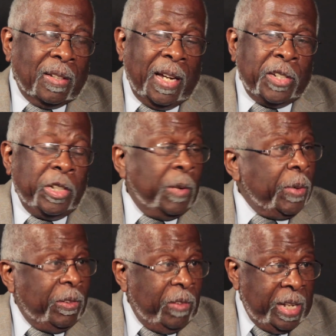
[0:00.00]
Last year
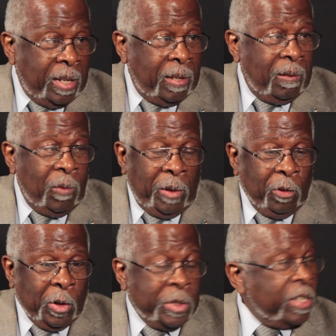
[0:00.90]
we
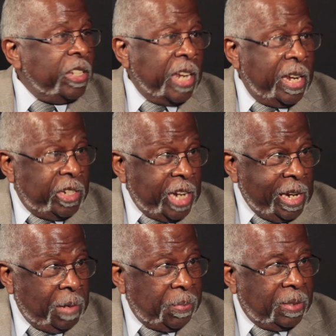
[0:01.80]
roasted Jay
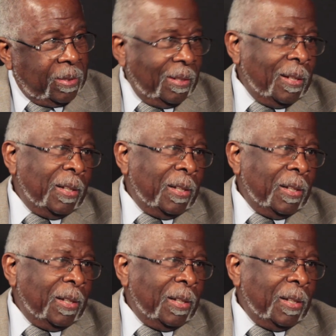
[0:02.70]
Jacobs,